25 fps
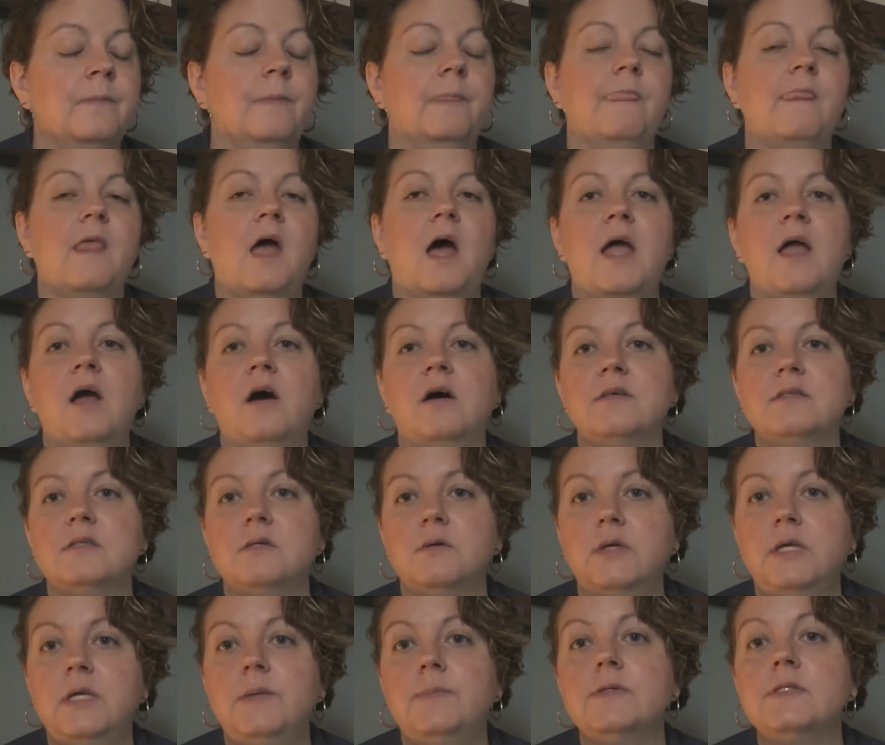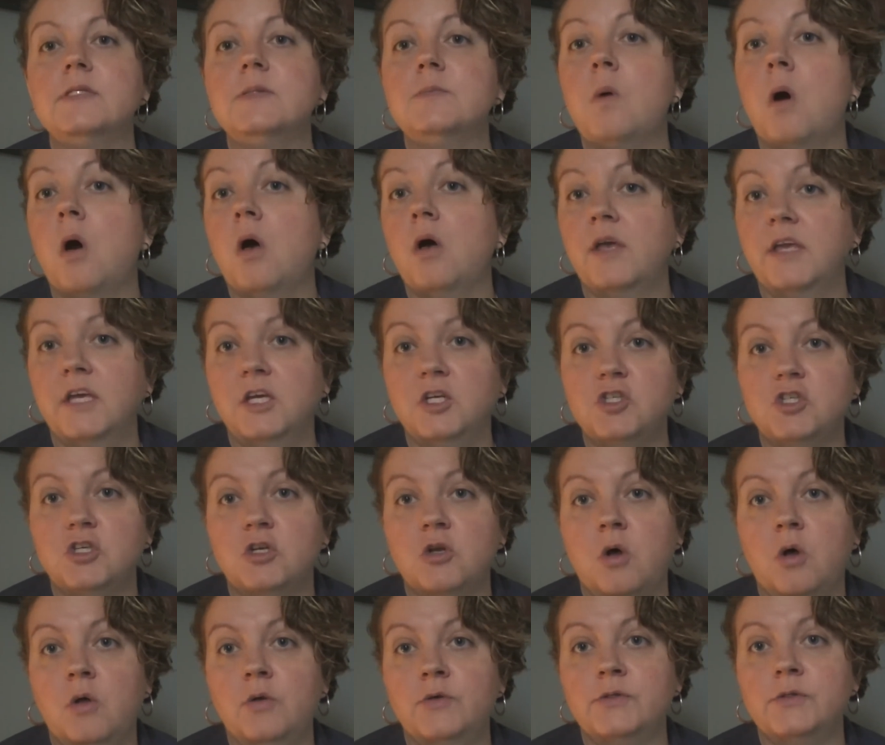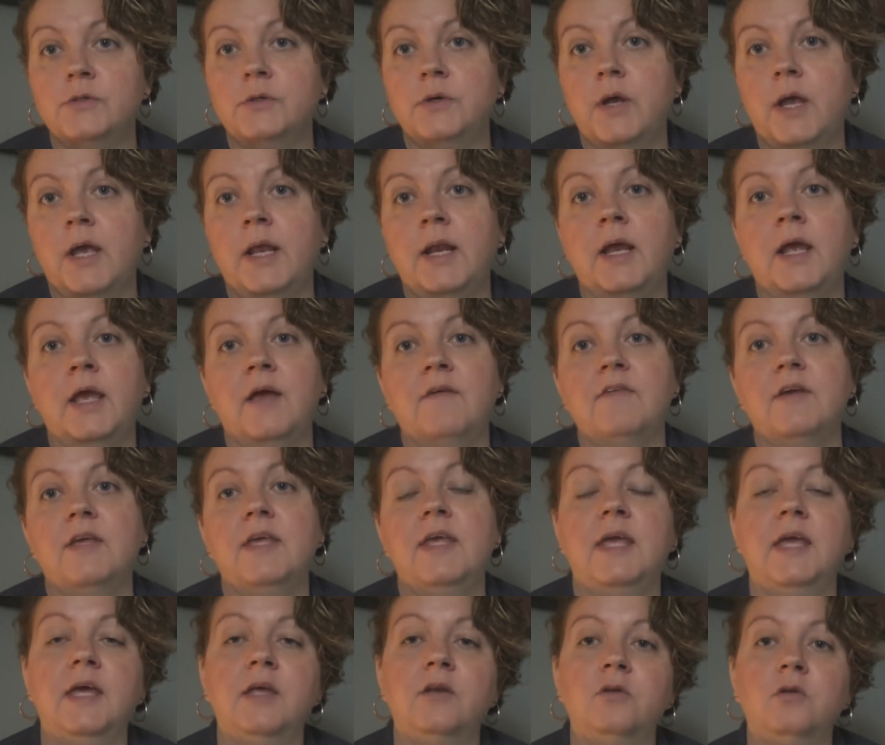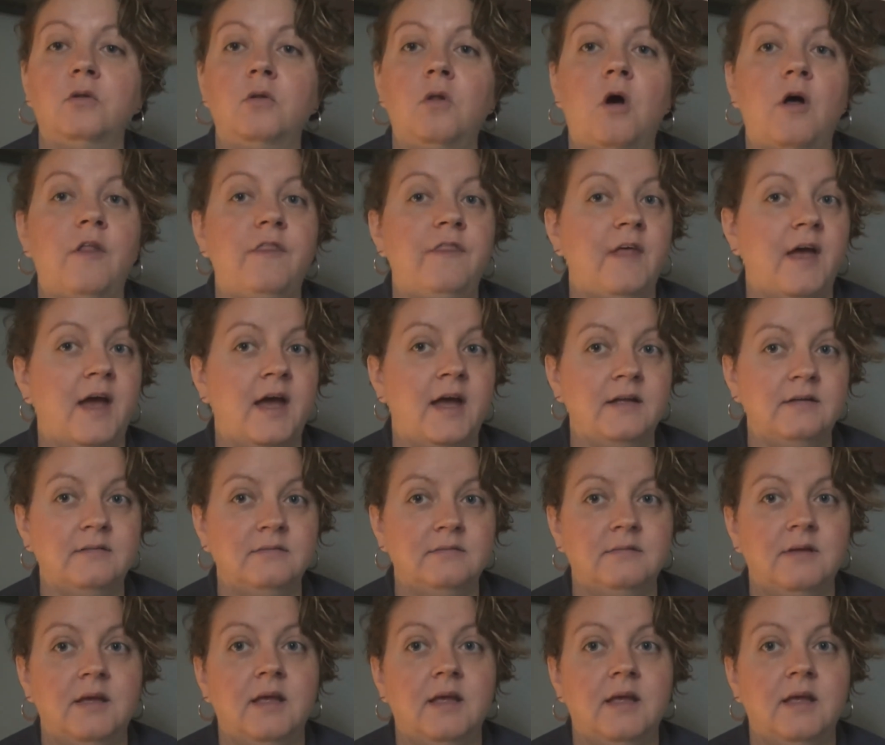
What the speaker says: I also keep a small kitchen altar, and I have a candle on that.